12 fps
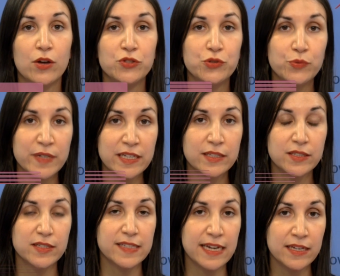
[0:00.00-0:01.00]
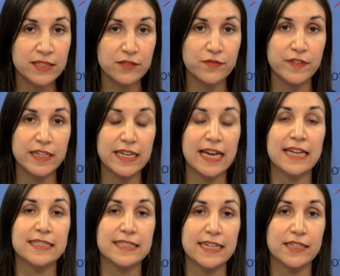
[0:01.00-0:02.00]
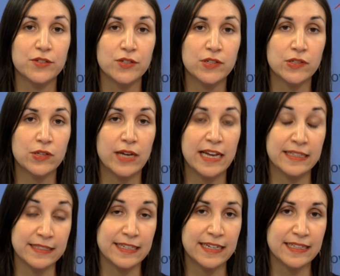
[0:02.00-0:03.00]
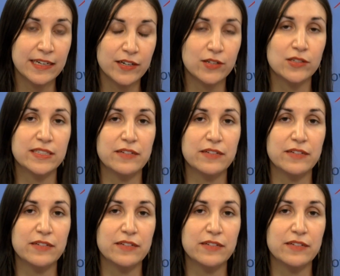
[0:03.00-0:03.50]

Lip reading: during the scientific and technical